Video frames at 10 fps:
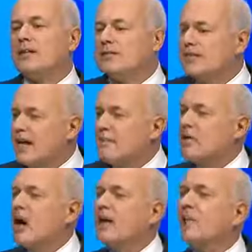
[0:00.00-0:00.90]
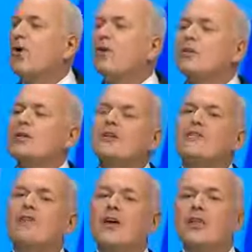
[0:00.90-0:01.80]
And at the same time, almost
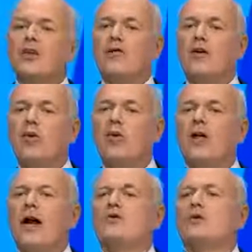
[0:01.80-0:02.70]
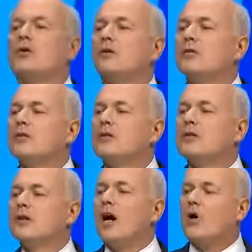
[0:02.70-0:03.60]
a fifth of all households
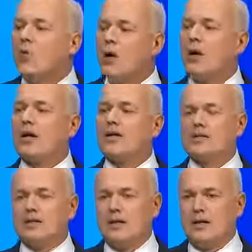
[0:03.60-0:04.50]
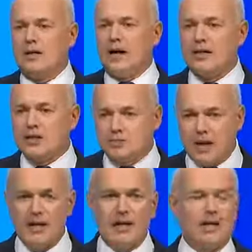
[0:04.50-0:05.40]
are workless, and
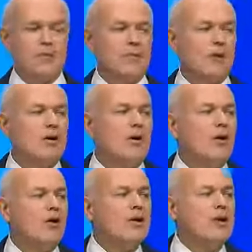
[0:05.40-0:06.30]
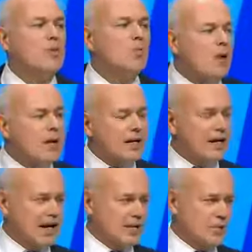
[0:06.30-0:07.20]
spending on
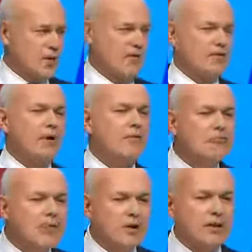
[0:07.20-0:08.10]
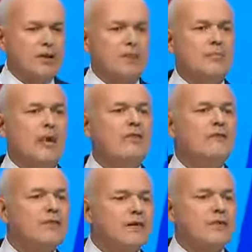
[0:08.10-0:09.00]
working-age welfare rocketed by
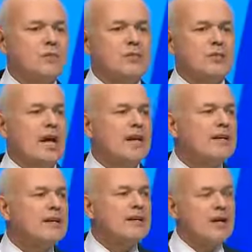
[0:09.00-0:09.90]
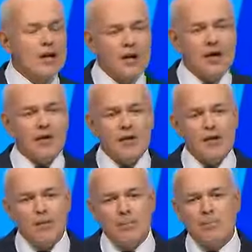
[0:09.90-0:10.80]
50%
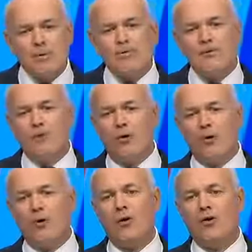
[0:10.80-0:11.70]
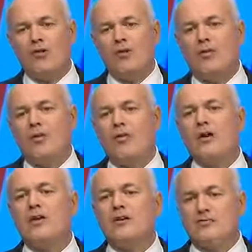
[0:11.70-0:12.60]
before
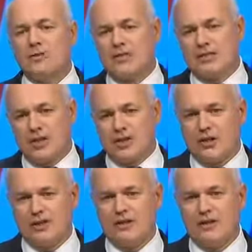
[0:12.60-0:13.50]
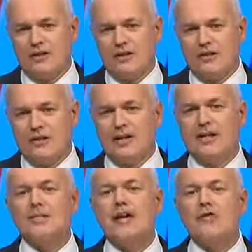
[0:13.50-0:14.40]
the recession.
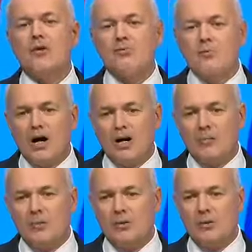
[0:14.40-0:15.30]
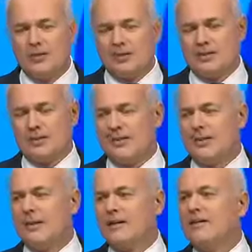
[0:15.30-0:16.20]
That is a remarkable
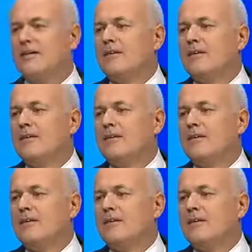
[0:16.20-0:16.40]
statistic.